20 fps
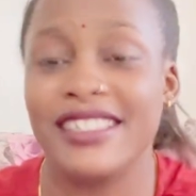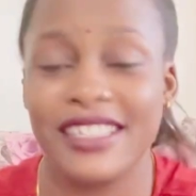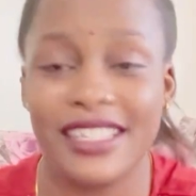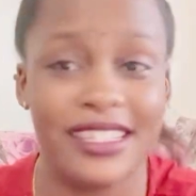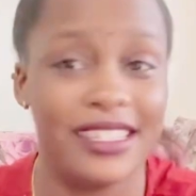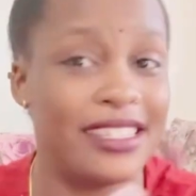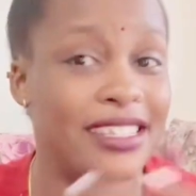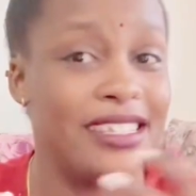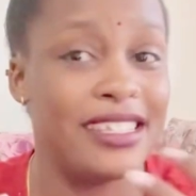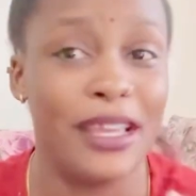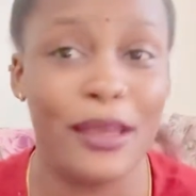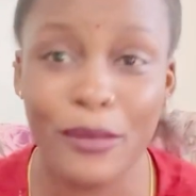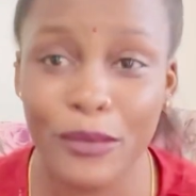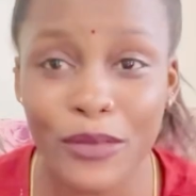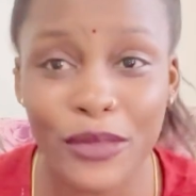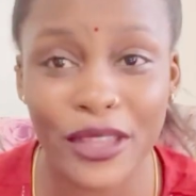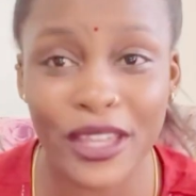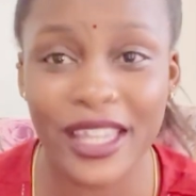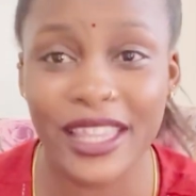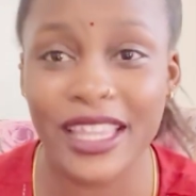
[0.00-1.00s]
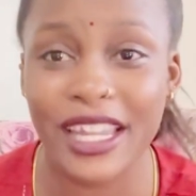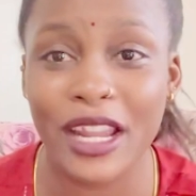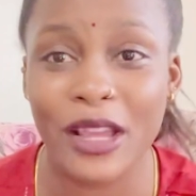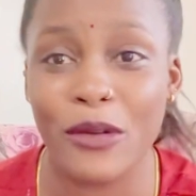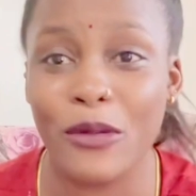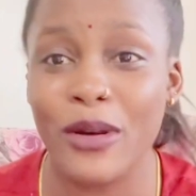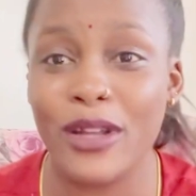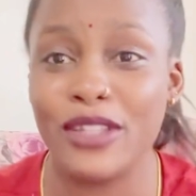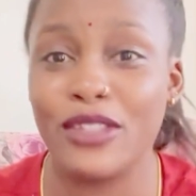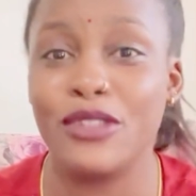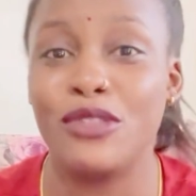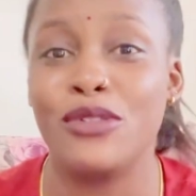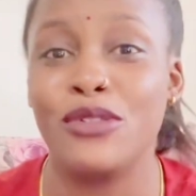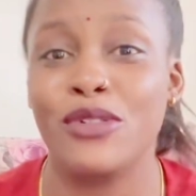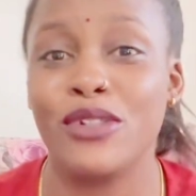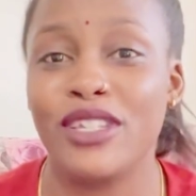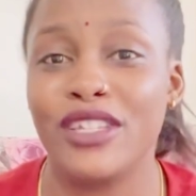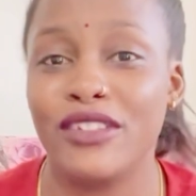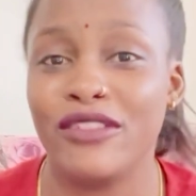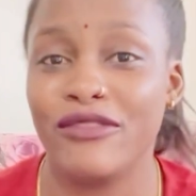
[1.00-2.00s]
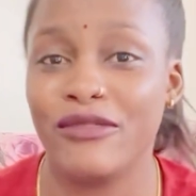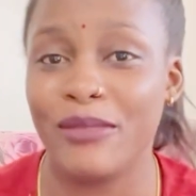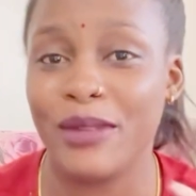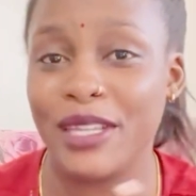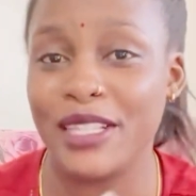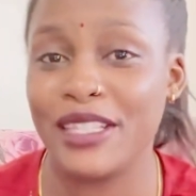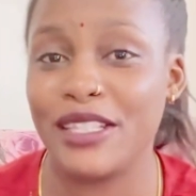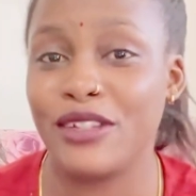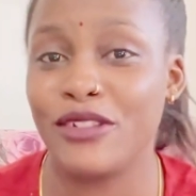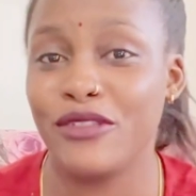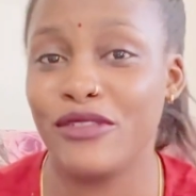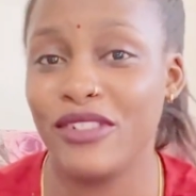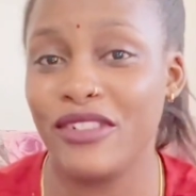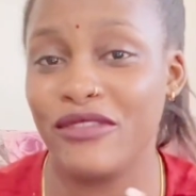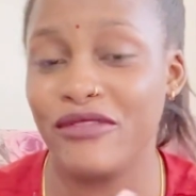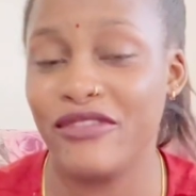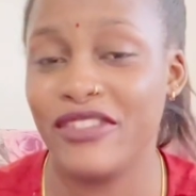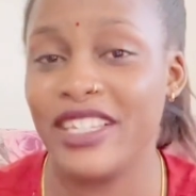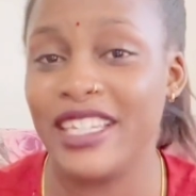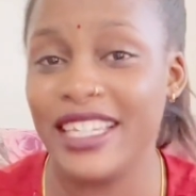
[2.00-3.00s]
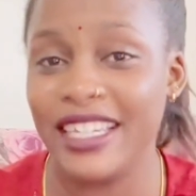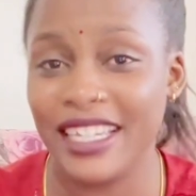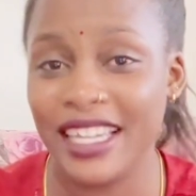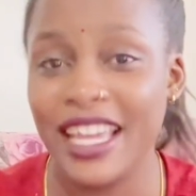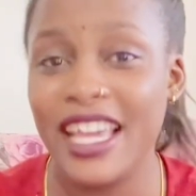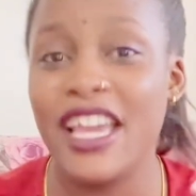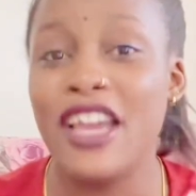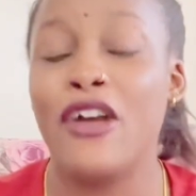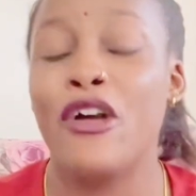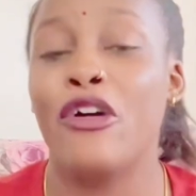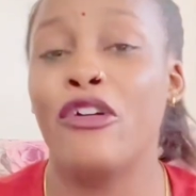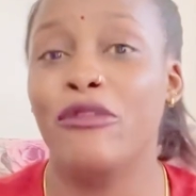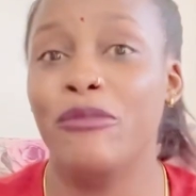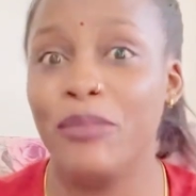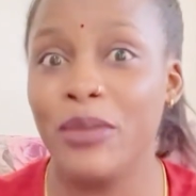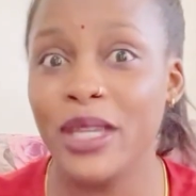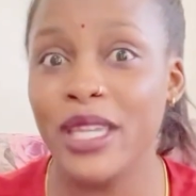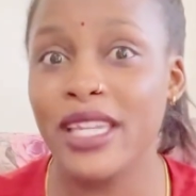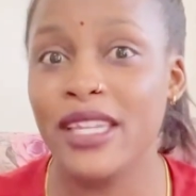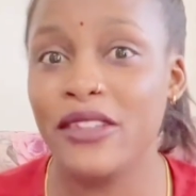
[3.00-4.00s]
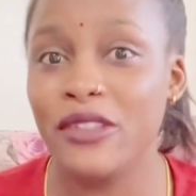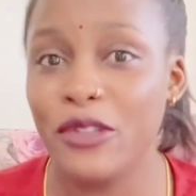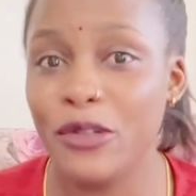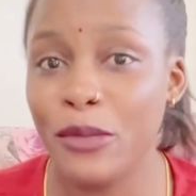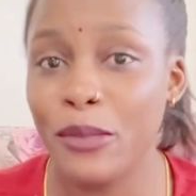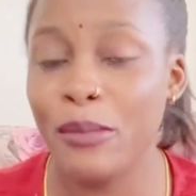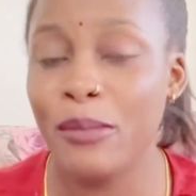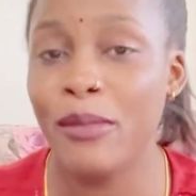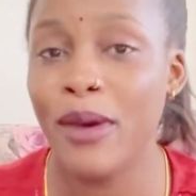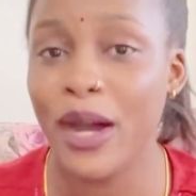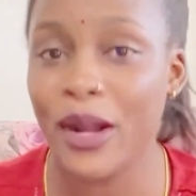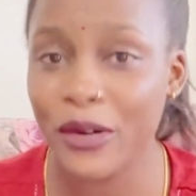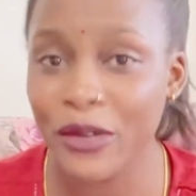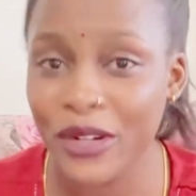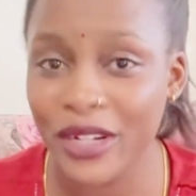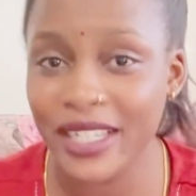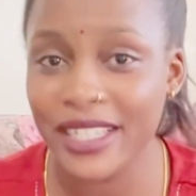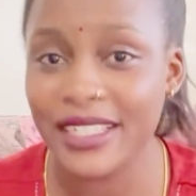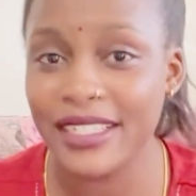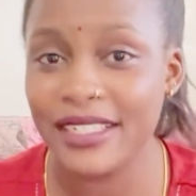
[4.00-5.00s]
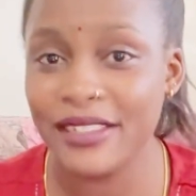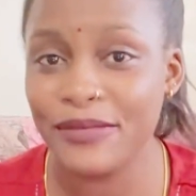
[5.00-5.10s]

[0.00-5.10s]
the same thing that I want to give myself a feeling of being, you know, married.